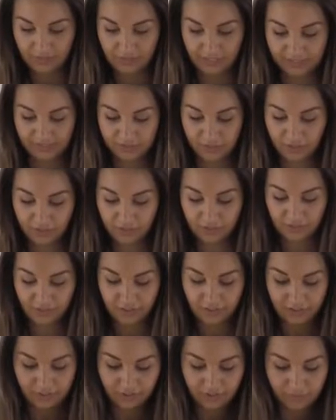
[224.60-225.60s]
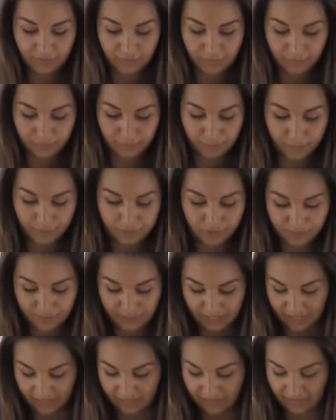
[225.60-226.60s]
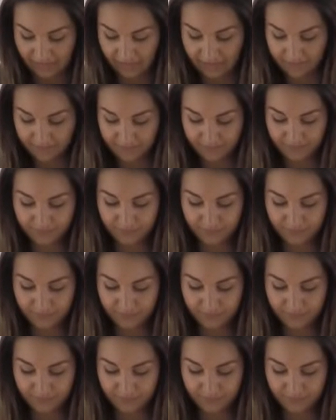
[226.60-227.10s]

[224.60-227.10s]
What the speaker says: That's cut the bottom layer there,